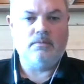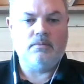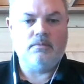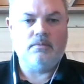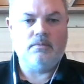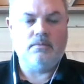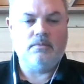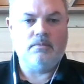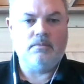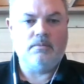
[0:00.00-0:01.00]

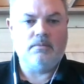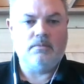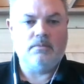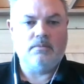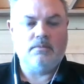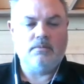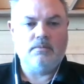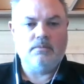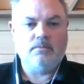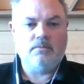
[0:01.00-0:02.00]

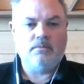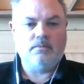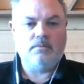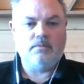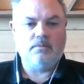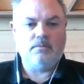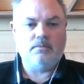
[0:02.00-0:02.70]
This person isn't speaking.